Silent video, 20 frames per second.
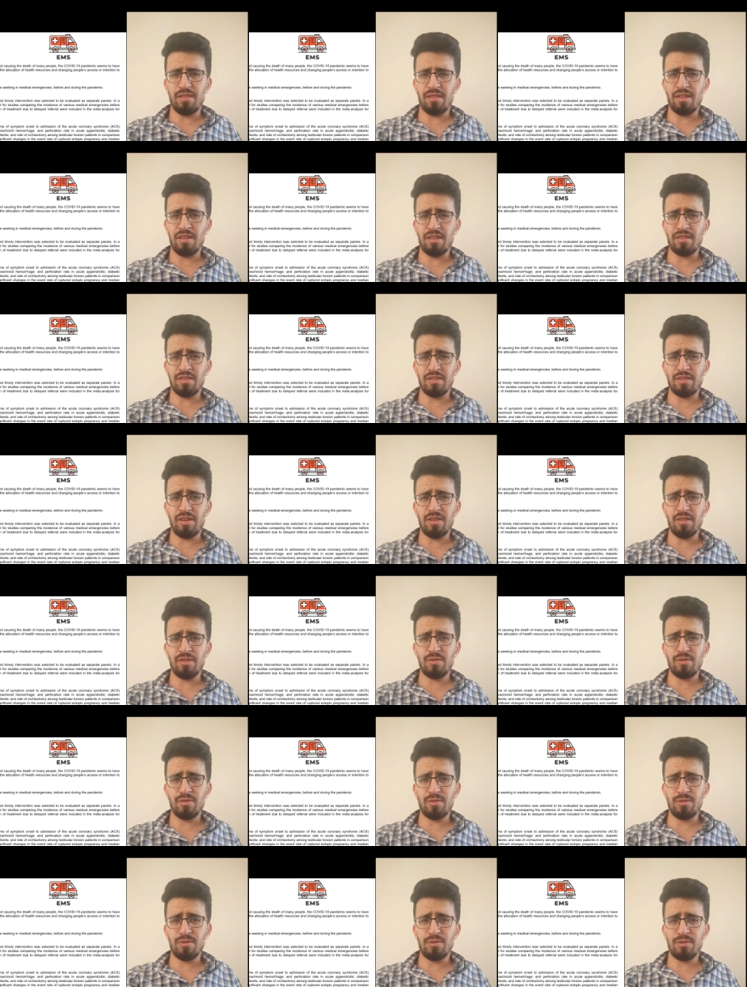They tried
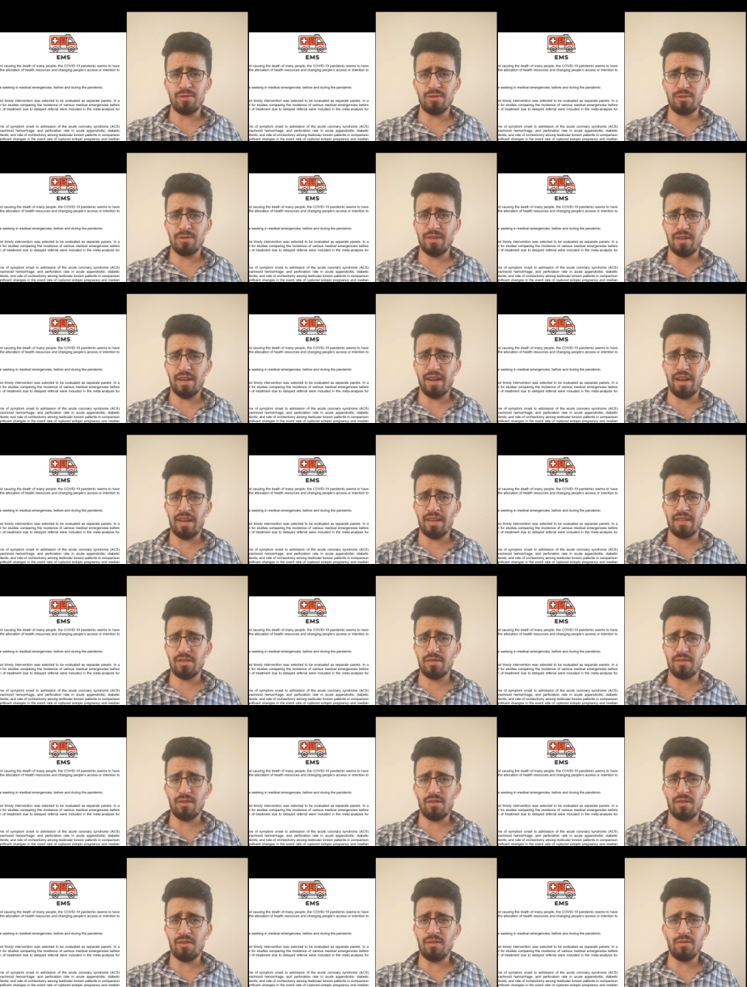to act
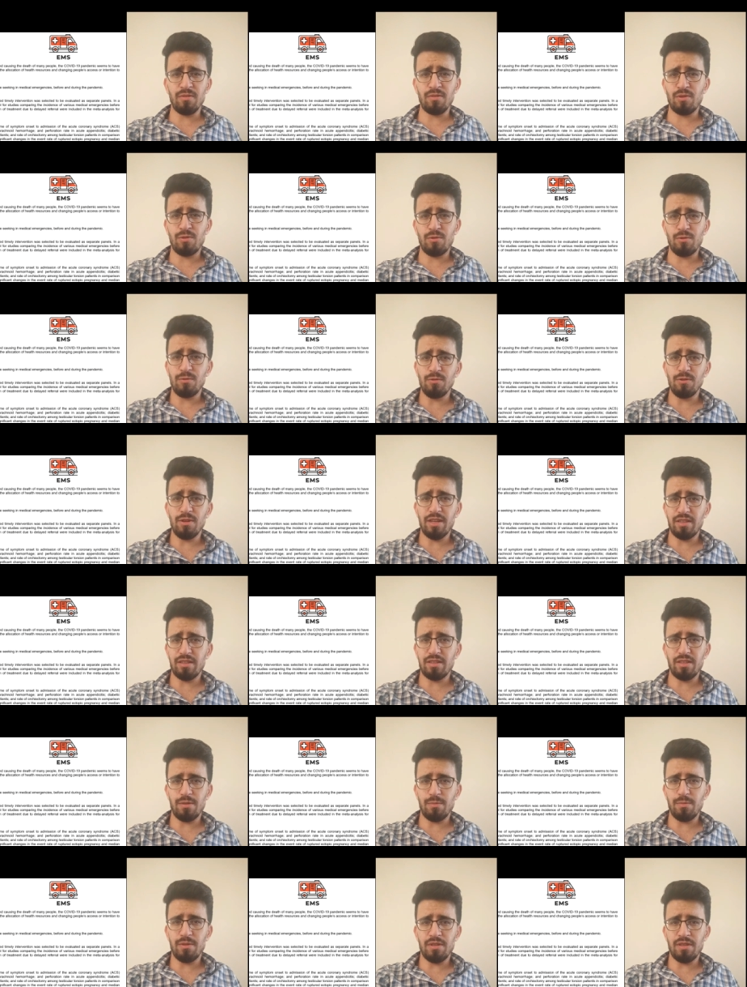all cool and
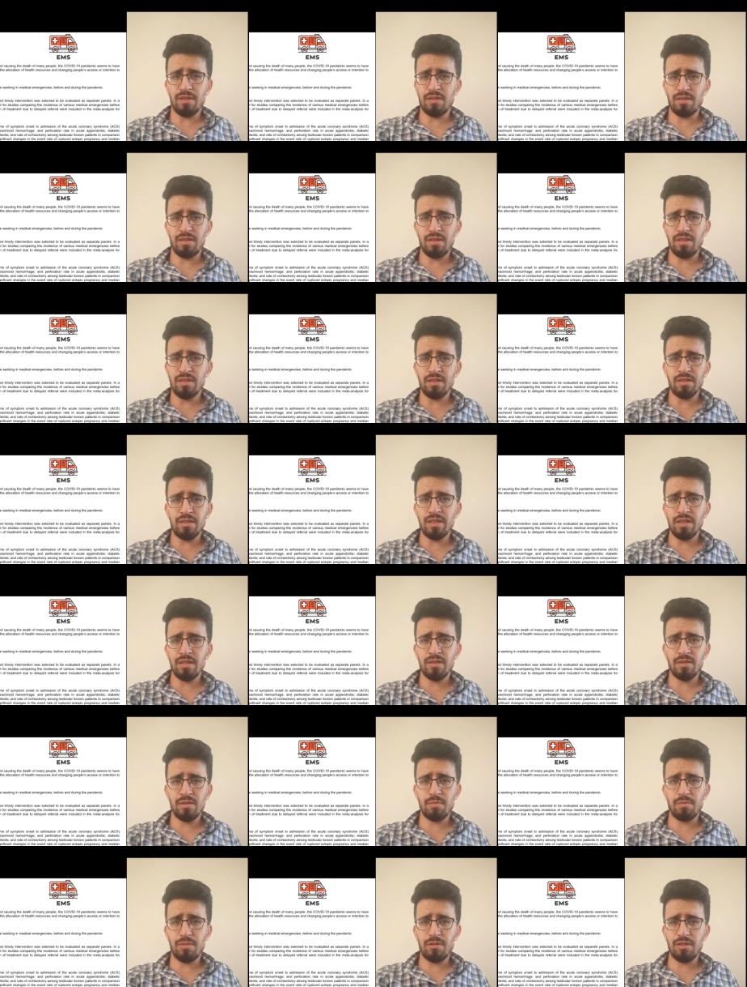keep it a
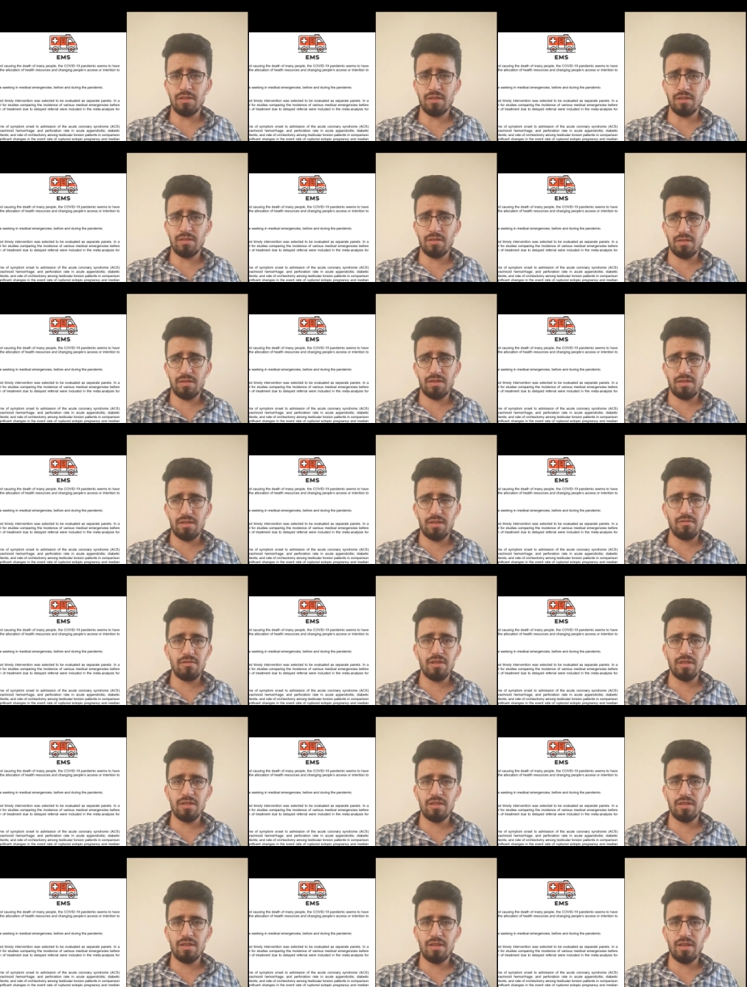secret, but
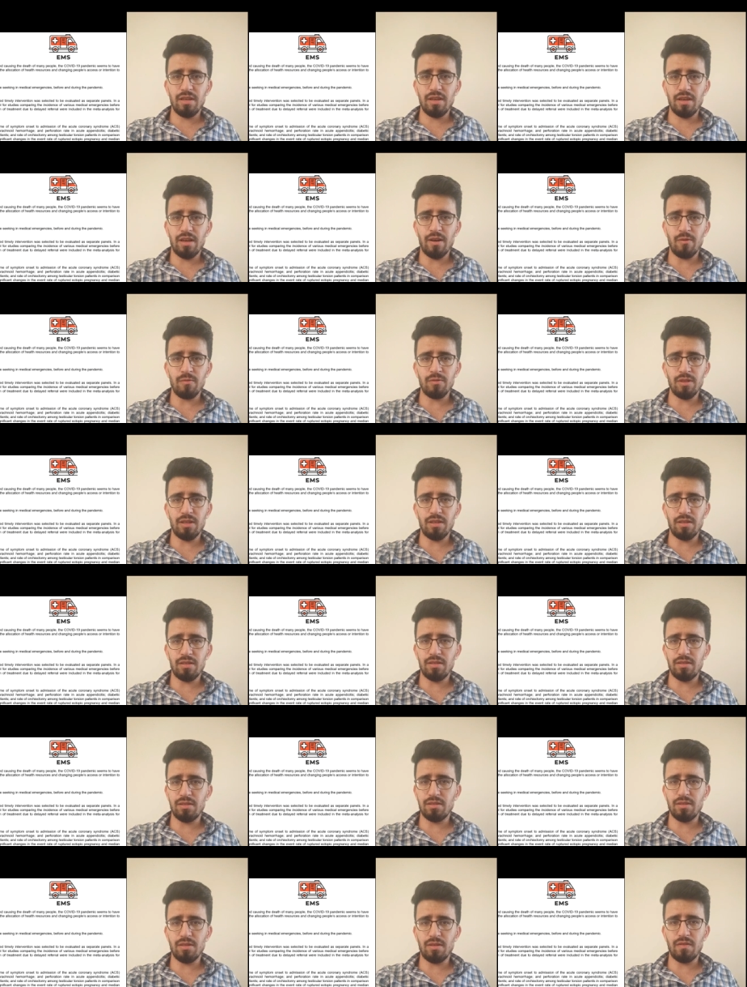seriously, how
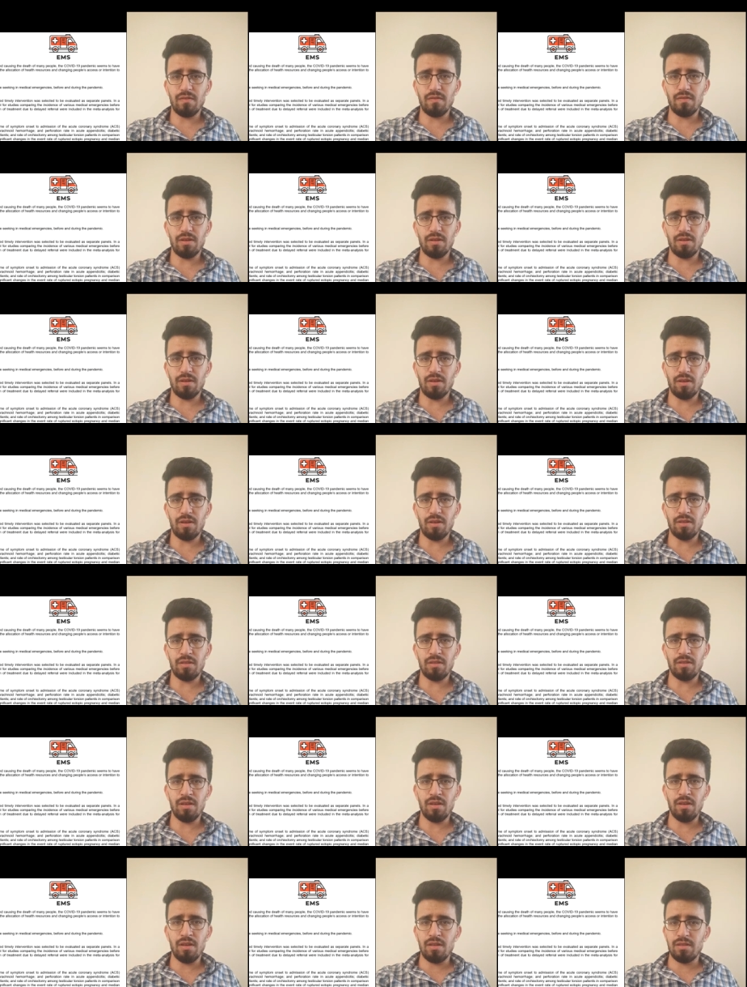can someone hide
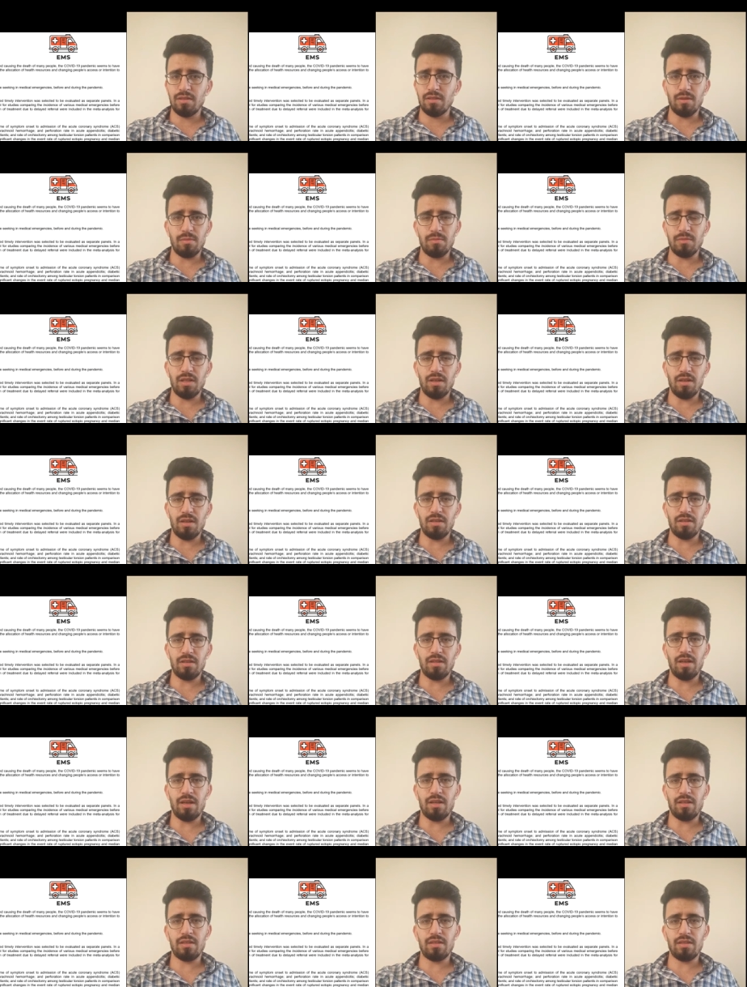something like
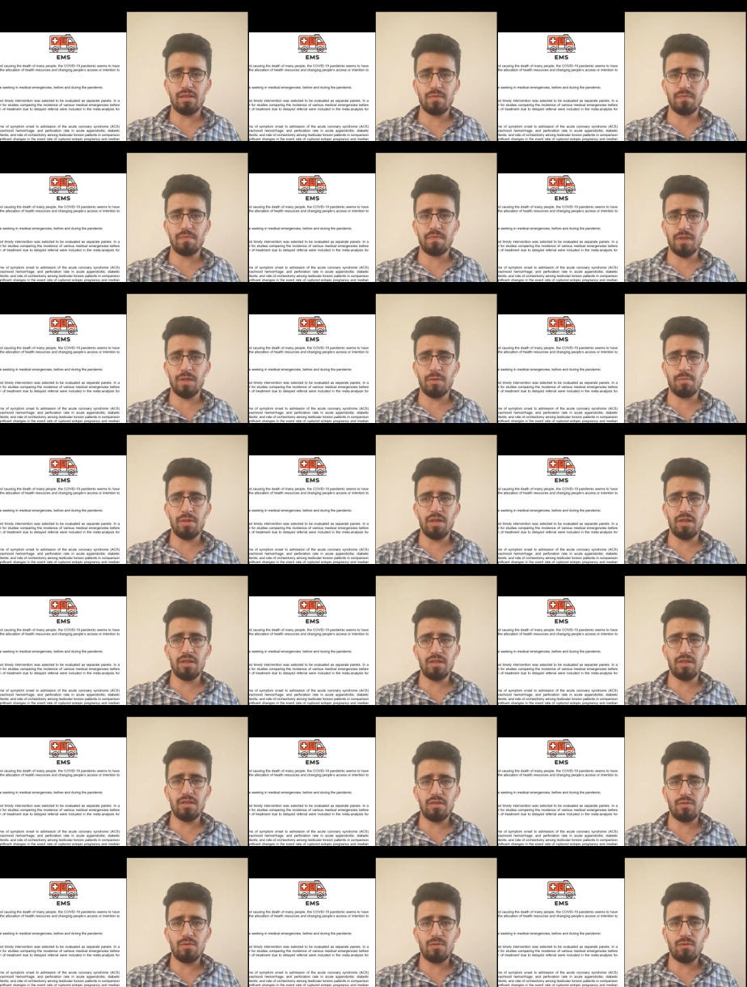that? A
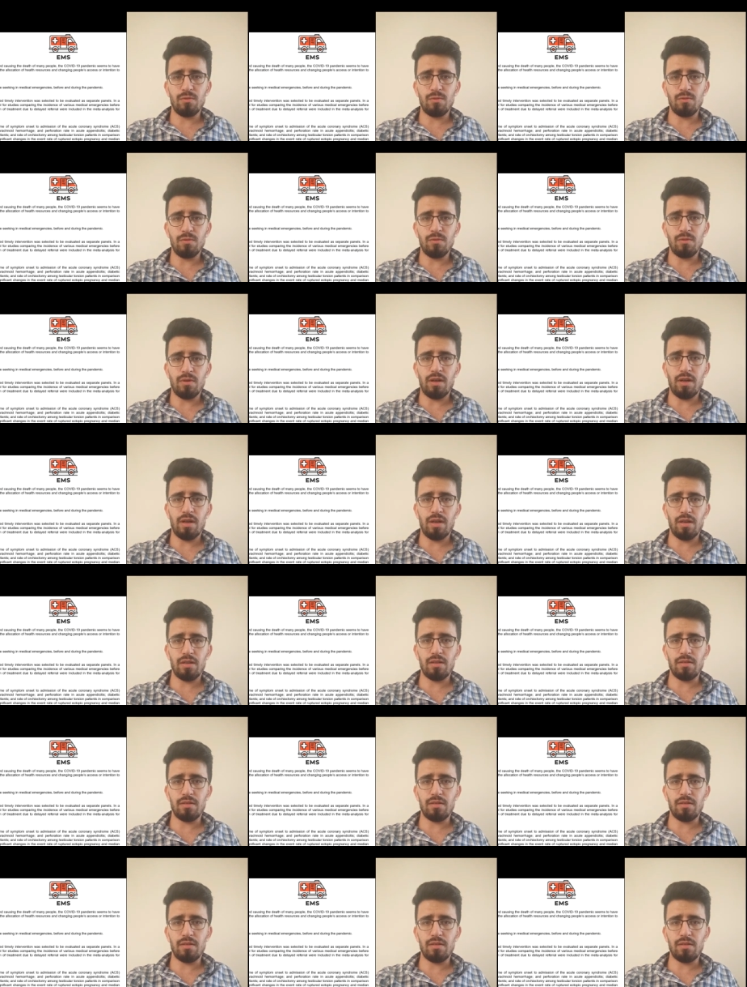patient who